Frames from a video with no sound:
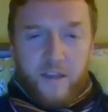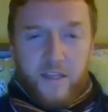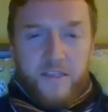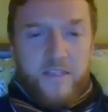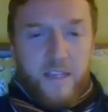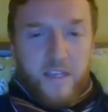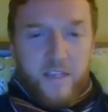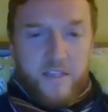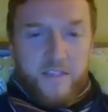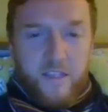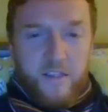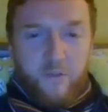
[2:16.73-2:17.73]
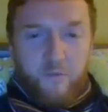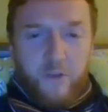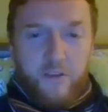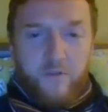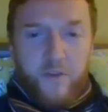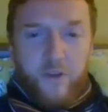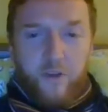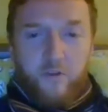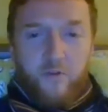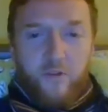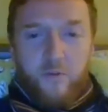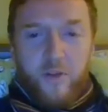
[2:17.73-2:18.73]
He sees in the rear
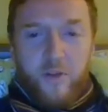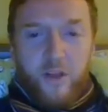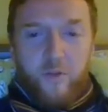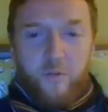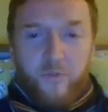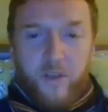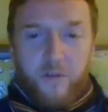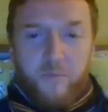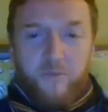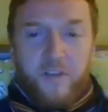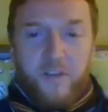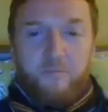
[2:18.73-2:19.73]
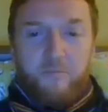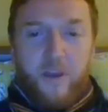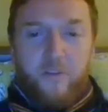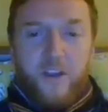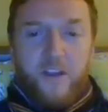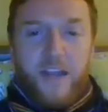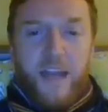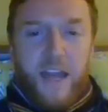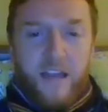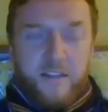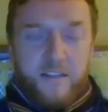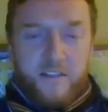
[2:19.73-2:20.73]
view, below the brim of his American
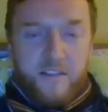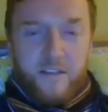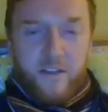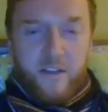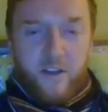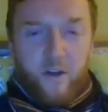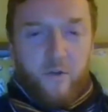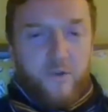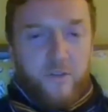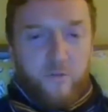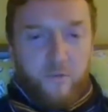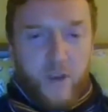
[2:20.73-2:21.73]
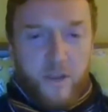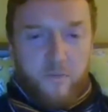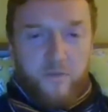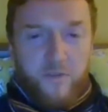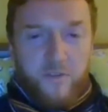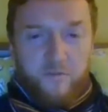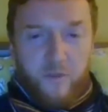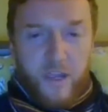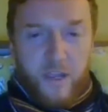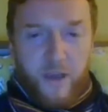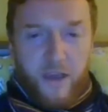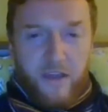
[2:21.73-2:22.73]
hat, over the rim of his
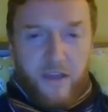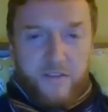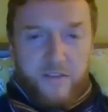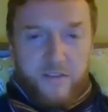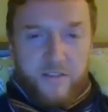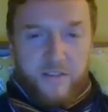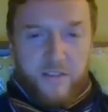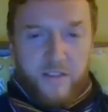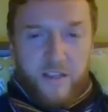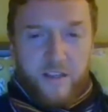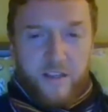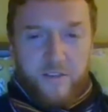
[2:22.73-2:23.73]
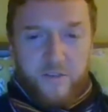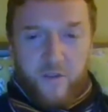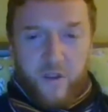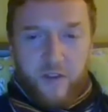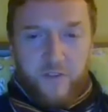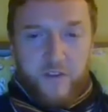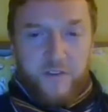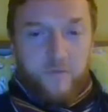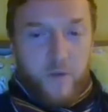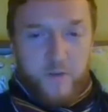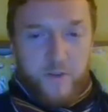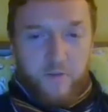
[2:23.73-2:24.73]
Ray-Bans, as the traffic
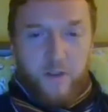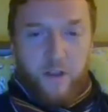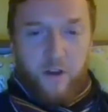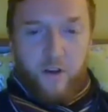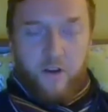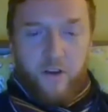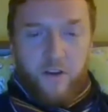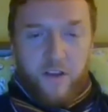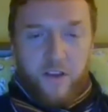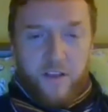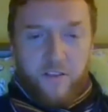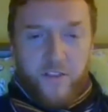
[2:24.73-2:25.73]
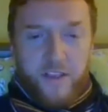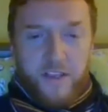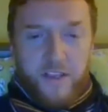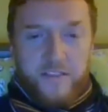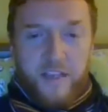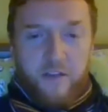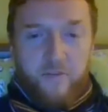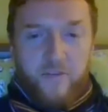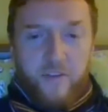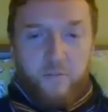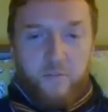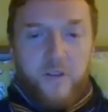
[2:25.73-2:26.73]
sweeps him along, that his
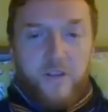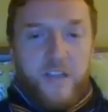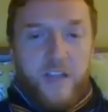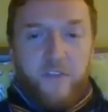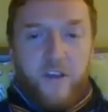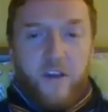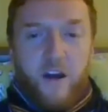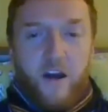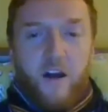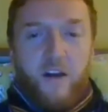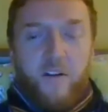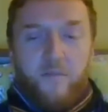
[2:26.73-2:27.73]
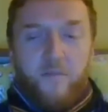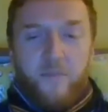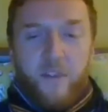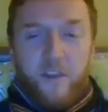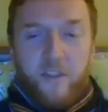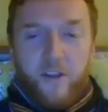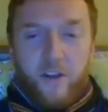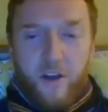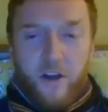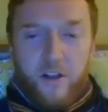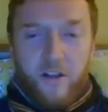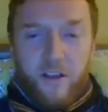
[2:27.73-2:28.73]
secretary points out the car, and the
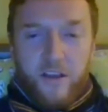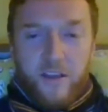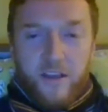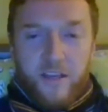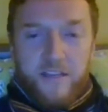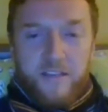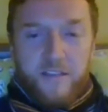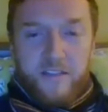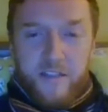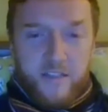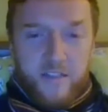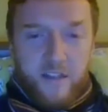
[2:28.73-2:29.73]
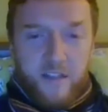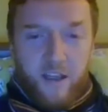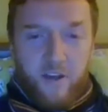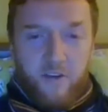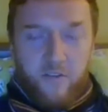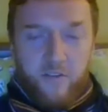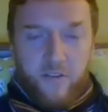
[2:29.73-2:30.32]
girl, getting distant now,